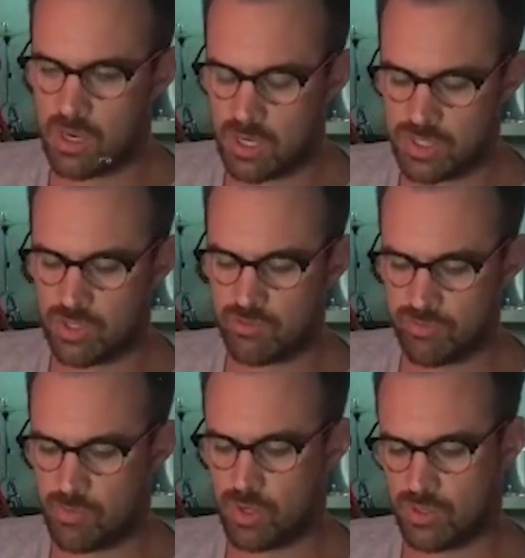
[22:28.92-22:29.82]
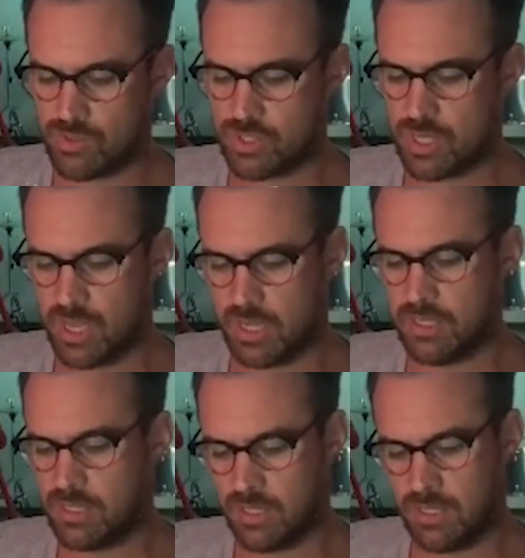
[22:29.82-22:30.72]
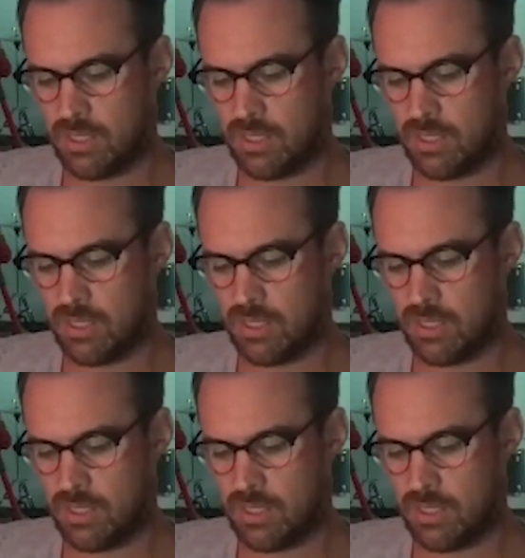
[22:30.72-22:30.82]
I took from what you said,